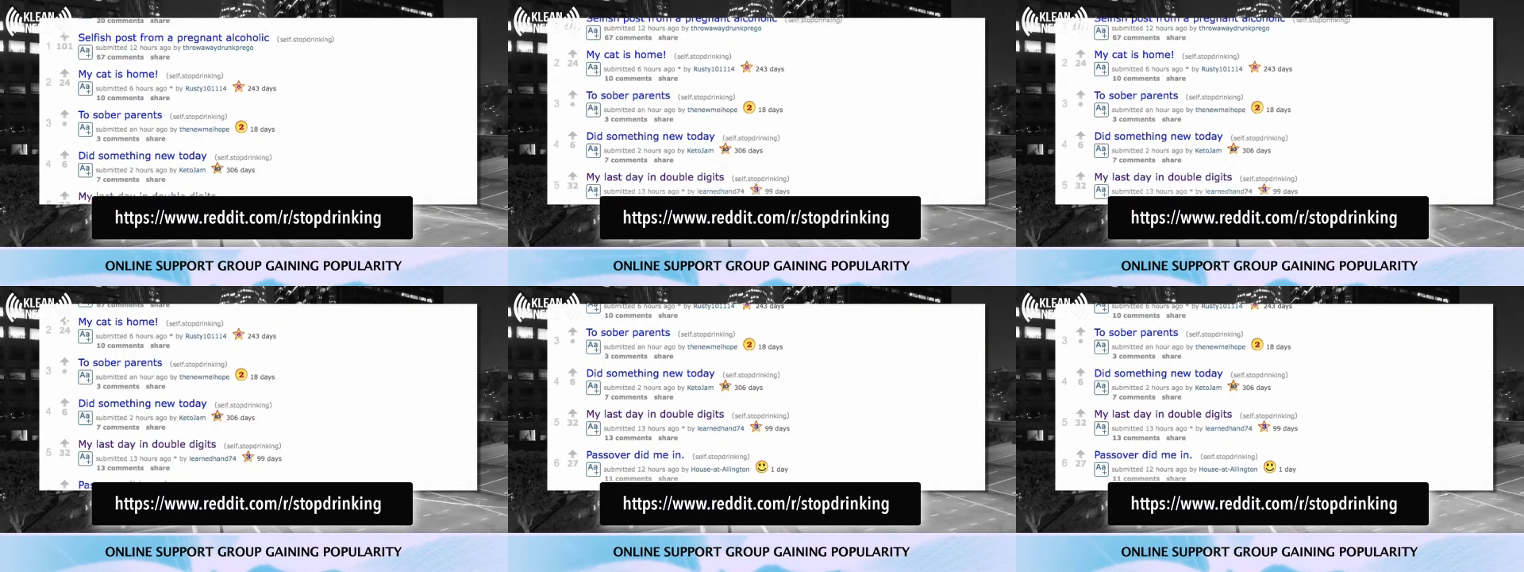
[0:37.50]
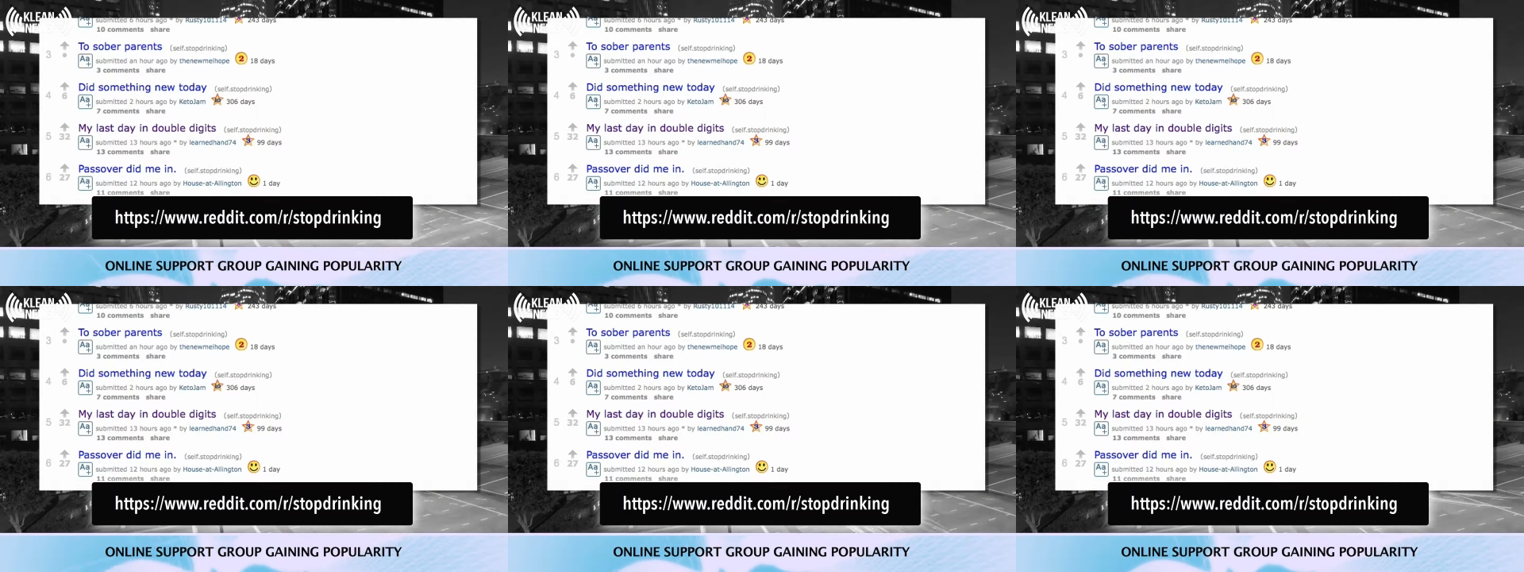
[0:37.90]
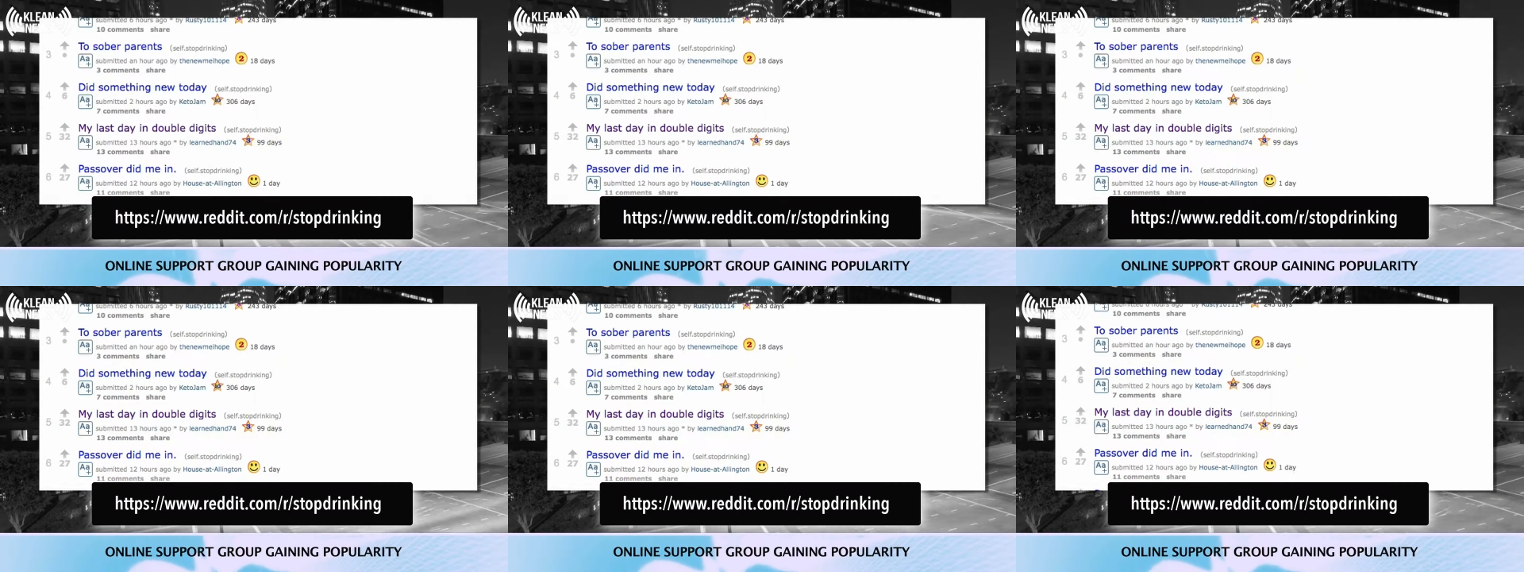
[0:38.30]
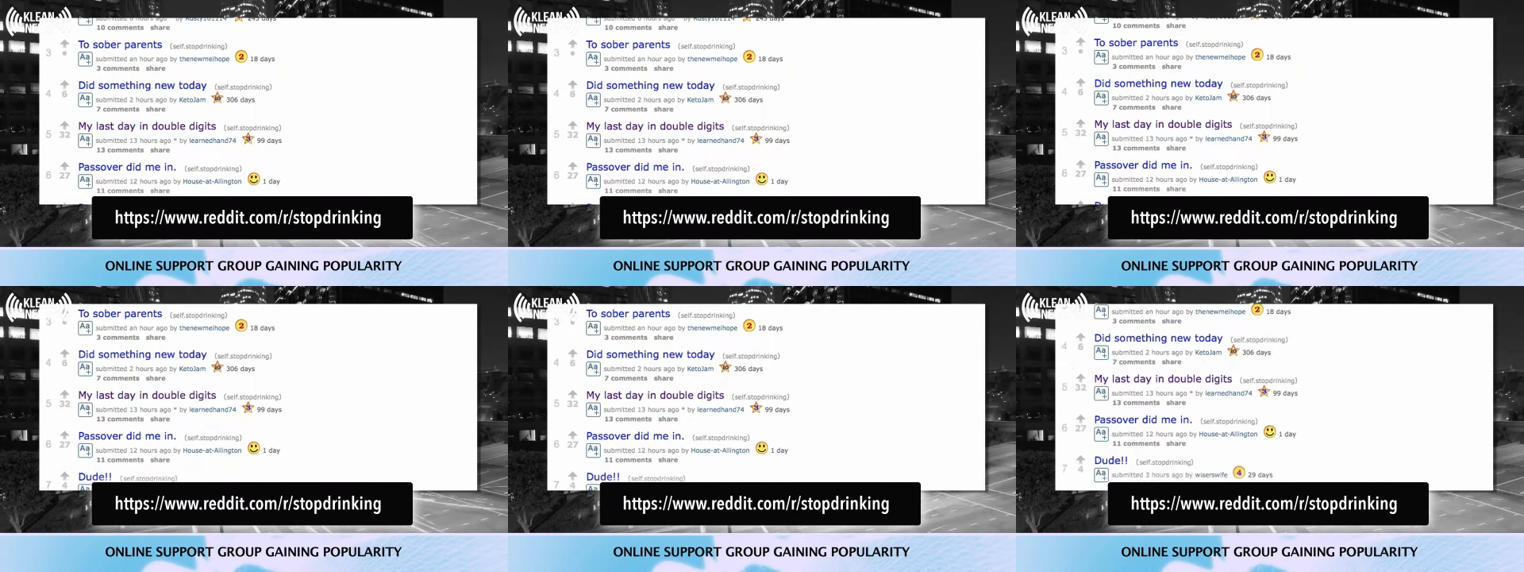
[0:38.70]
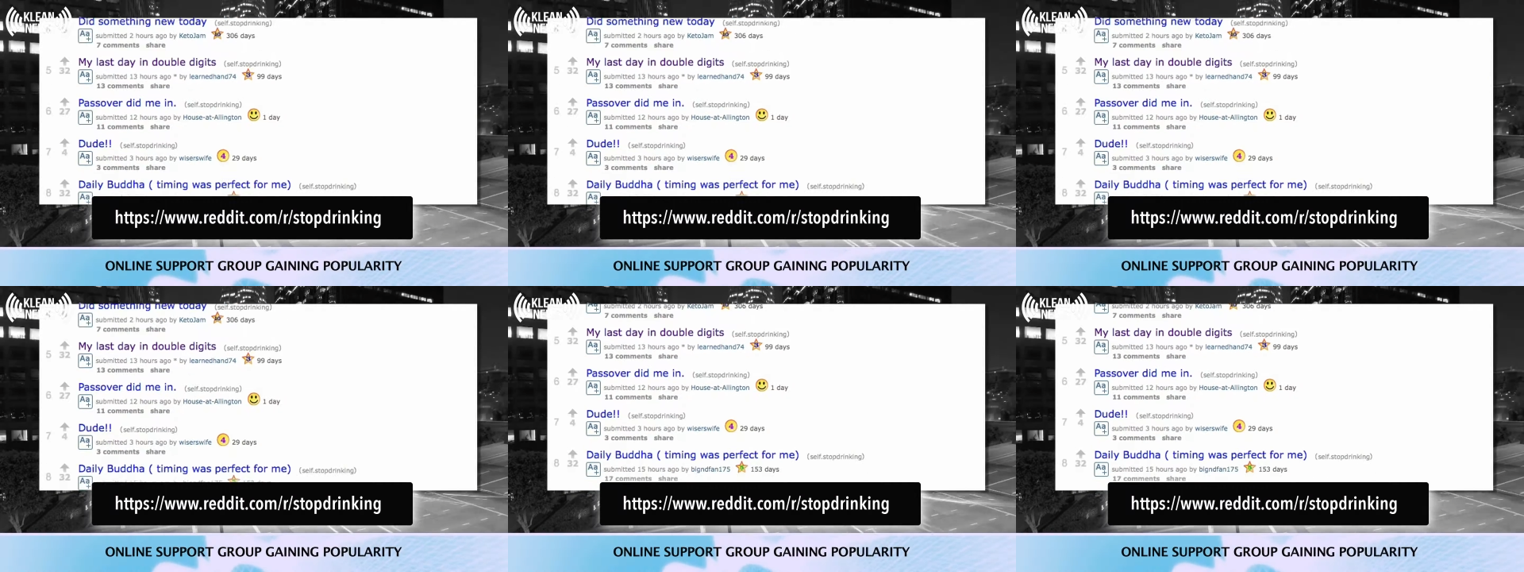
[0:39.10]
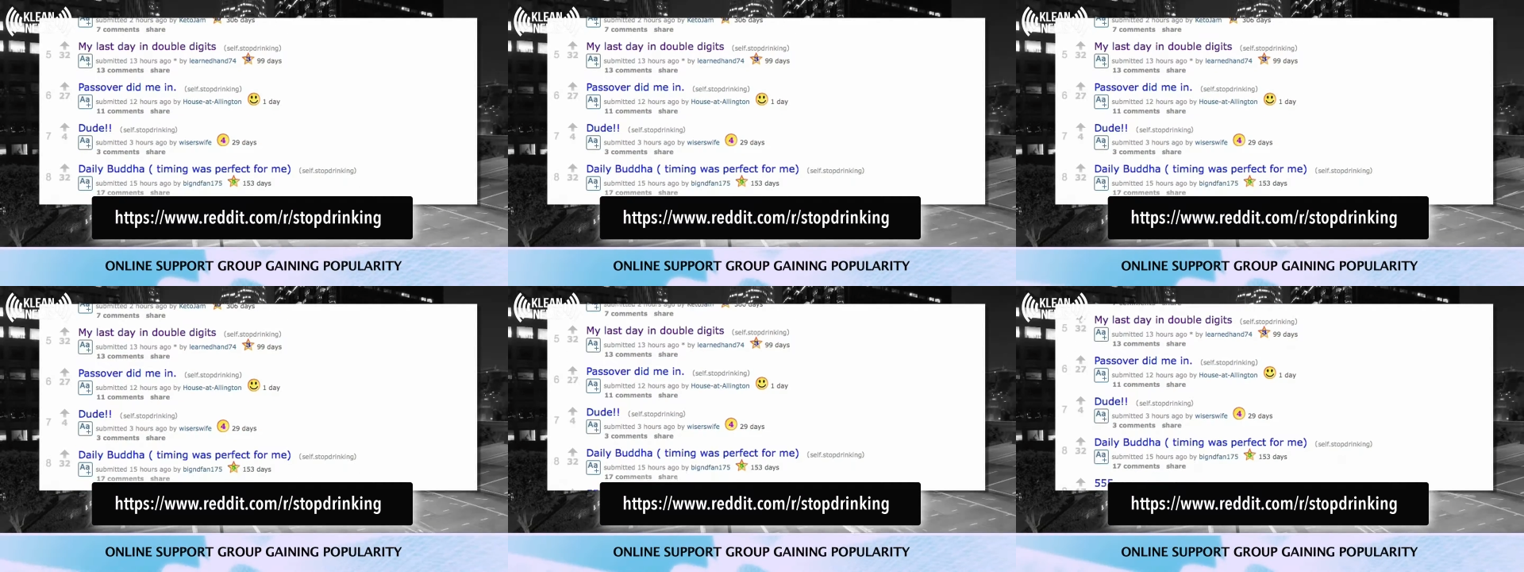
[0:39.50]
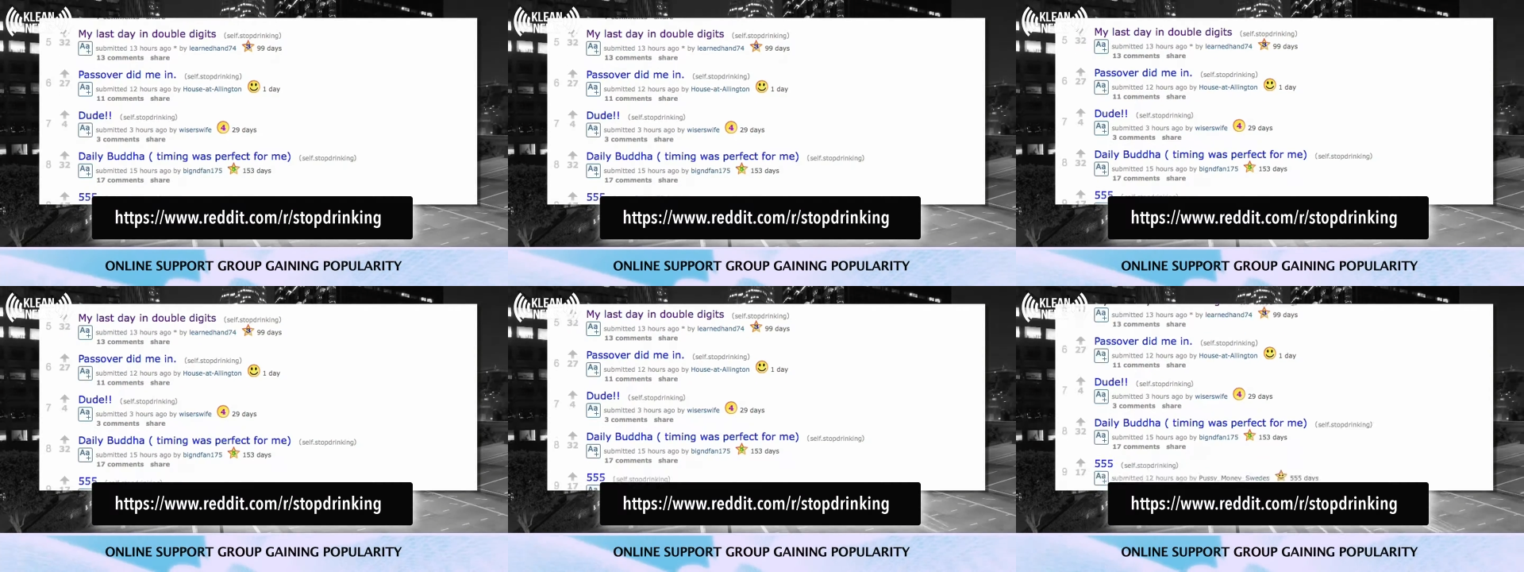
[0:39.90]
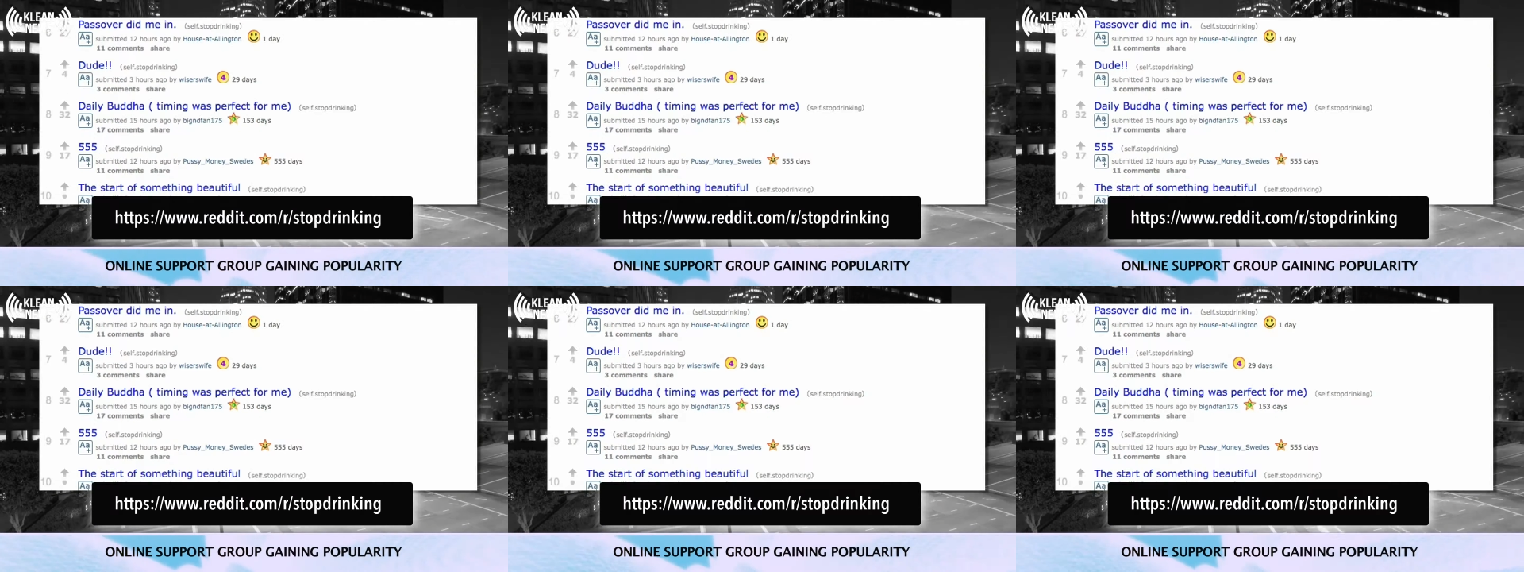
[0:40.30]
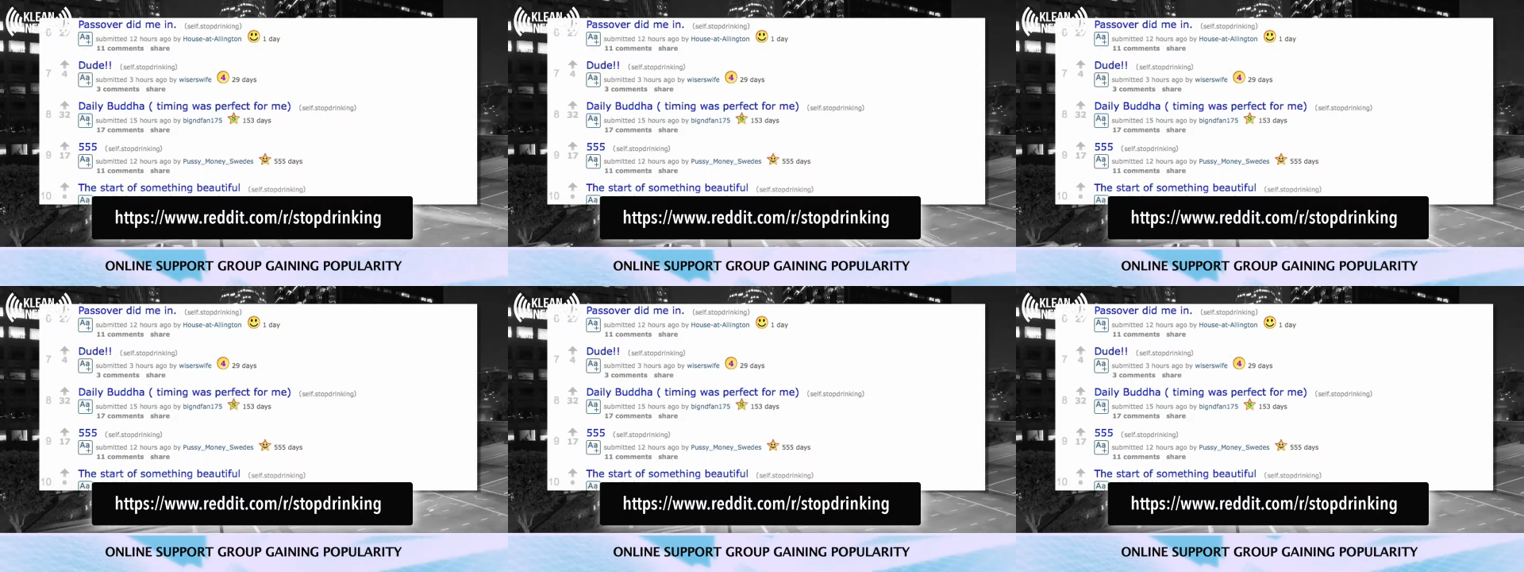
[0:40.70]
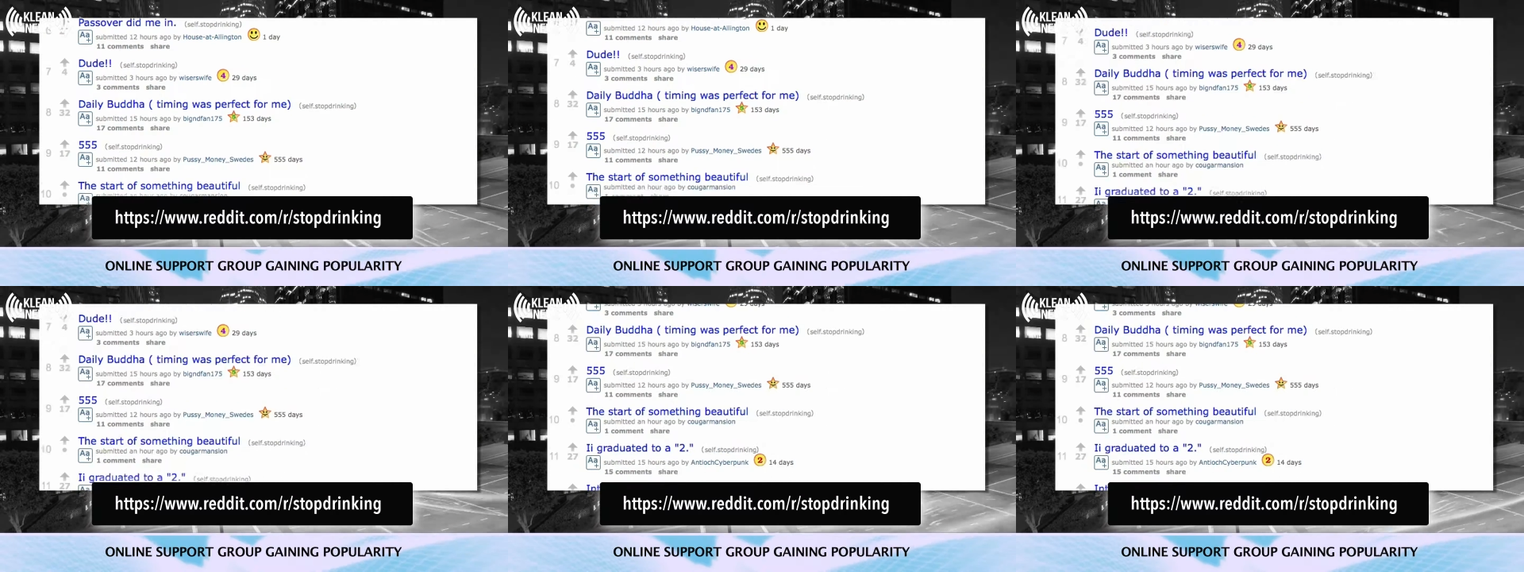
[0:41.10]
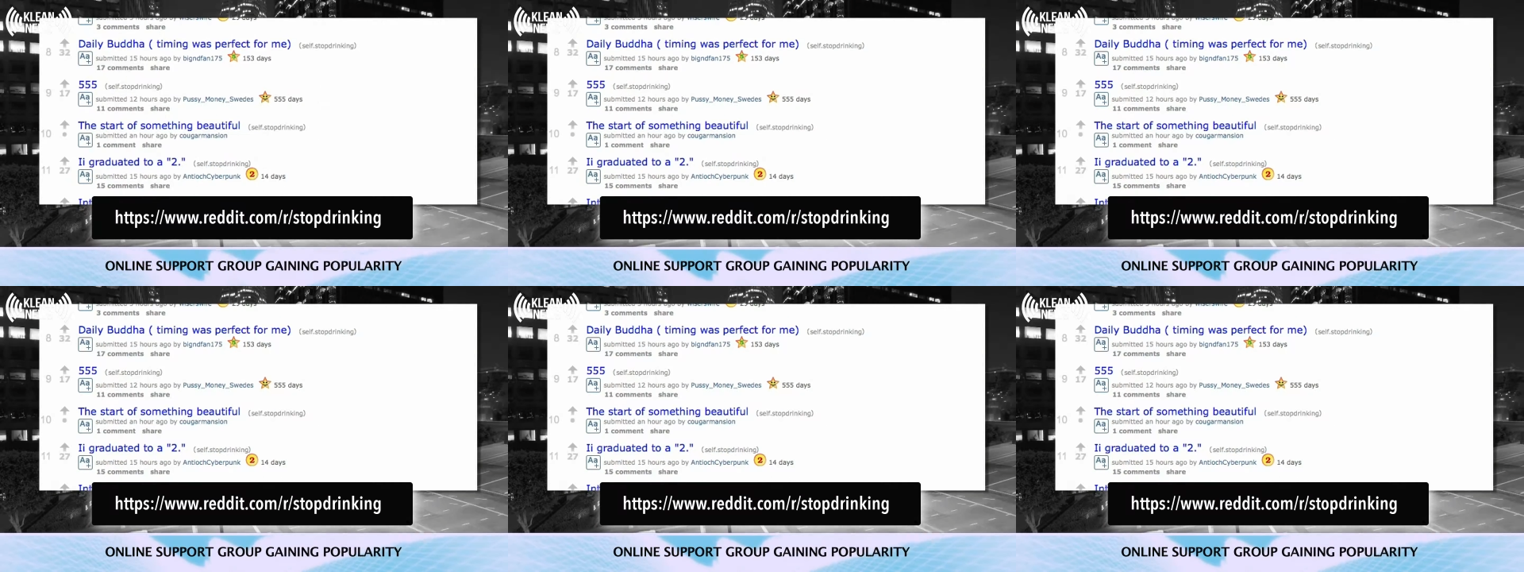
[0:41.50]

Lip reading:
No face is visible, so there are no lips to read.